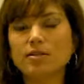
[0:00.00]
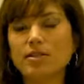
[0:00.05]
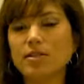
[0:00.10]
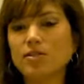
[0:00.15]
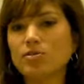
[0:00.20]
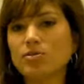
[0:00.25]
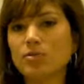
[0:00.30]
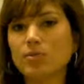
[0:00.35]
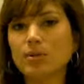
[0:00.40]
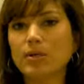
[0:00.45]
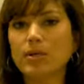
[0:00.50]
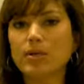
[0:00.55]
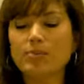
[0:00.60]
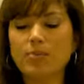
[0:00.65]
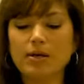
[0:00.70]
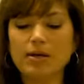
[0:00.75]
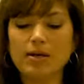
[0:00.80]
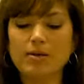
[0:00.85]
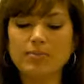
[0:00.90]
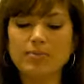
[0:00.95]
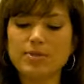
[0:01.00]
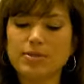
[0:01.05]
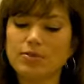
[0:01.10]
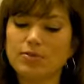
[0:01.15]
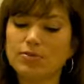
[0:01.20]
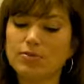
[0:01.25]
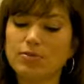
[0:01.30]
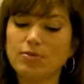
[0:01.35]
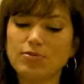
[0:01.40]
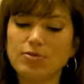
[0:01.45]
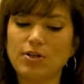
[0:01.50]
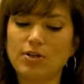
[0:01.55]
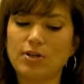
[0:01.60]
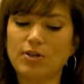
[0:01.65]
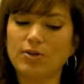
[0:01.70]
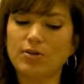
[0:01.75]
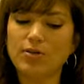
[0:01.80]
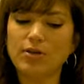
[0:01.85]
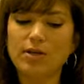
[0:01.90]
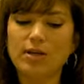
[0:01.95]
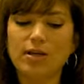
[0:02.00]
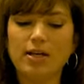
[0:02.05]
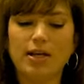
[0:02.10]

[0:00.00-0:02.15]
sanctuary becomes their dojo,